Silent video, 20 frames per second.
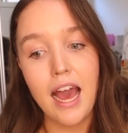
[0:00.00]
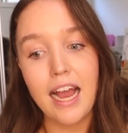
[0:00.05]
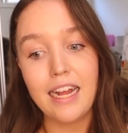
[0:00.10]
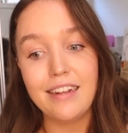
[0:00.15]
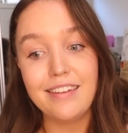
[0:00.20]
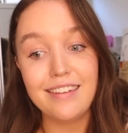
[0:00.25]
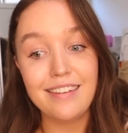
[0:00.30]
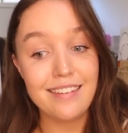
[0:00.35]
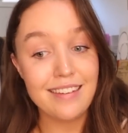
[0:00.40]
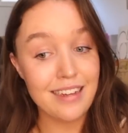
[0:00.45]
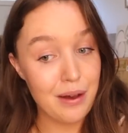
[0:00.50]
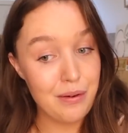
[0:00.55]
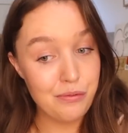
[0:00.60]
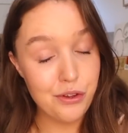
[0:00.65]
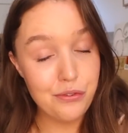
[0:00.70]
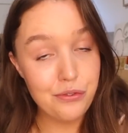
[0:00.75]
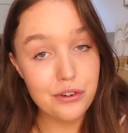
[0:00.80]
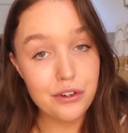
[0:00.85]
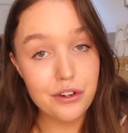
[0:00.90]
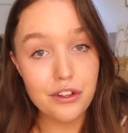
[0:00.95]
and
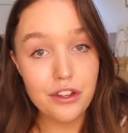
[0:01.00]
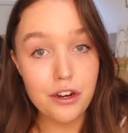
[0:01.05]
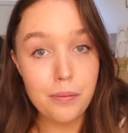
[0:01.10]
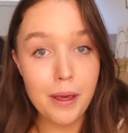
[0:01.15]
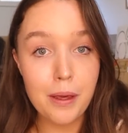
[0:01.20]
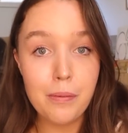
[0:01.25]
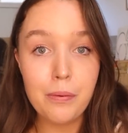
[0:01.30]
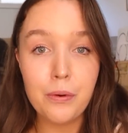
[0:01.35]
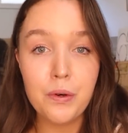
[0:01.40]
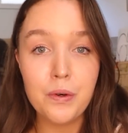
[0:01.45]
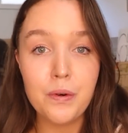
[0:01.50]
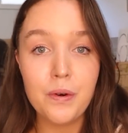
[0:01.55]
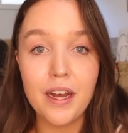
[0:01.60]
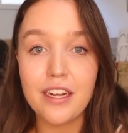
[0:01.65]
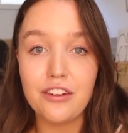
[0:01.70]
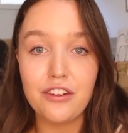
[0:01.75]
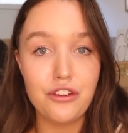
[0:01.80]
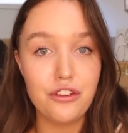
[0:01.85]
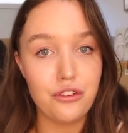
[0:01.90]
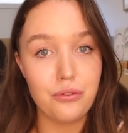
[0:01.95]
discomfort for a lot of people
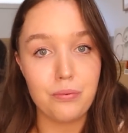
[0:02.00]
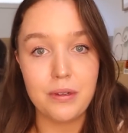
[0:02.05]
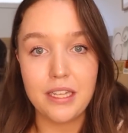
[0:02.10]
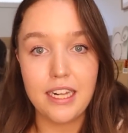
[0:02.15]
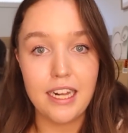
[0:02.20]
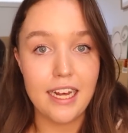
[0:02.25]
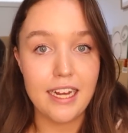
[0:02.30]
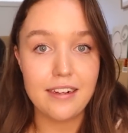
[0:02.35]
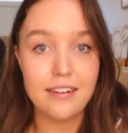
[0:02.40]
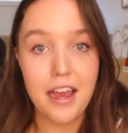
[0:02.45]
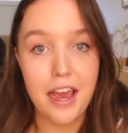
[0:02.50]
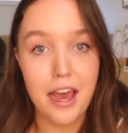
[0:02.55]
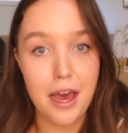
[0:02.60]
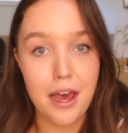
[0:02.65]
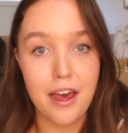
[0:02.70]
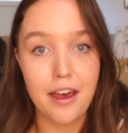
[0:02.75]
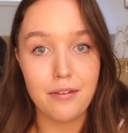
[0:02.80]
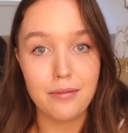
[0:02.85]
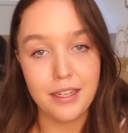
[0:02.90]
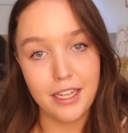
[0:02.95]
and can just really like
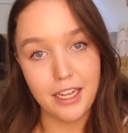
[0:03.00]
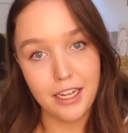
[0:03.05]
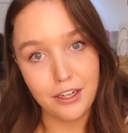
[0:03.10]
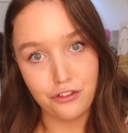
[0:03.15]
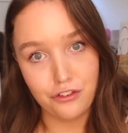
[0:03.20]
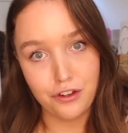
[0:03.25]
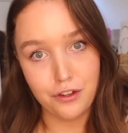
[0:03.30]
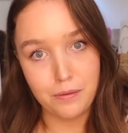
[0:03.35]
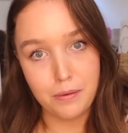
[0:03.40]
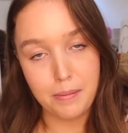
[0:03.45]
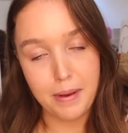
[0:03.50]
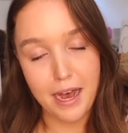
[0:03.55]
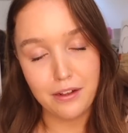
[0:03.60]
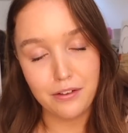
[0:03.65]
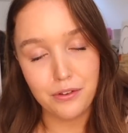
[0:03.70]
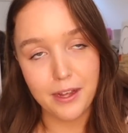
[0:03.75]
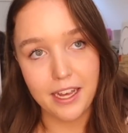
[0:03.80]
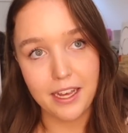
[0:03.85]
tear relationships apart.